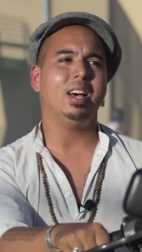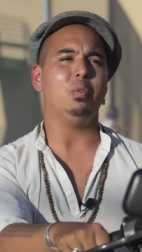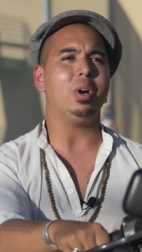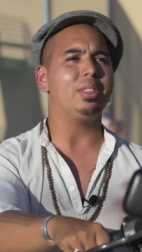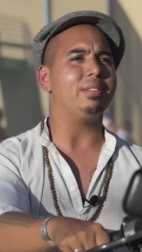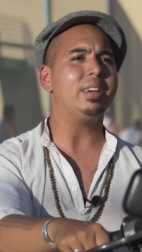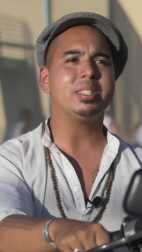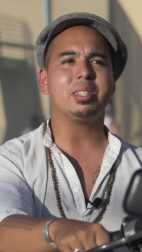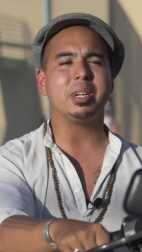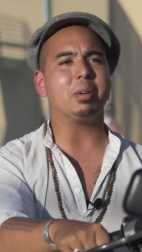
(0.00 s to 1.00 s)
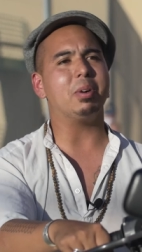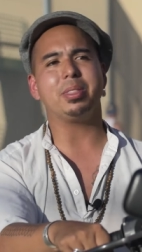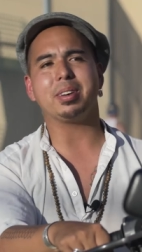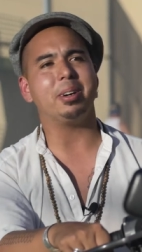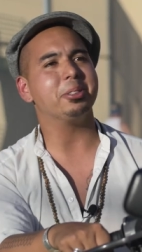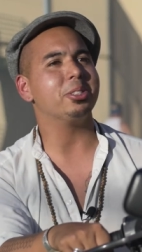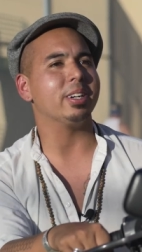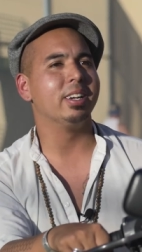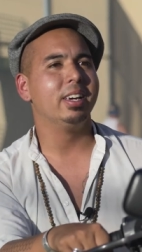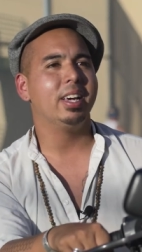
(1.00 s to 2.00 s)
a wealth of history, a wealth of culture.